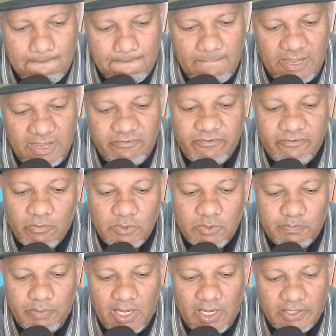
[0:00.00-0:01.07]
it forms
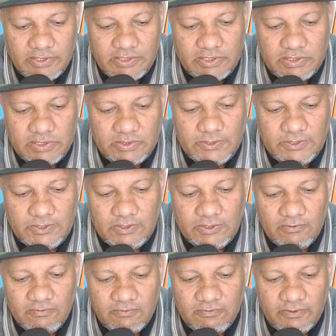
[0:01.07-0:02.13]
part
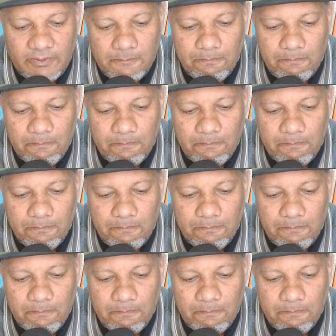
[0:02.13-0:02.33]
of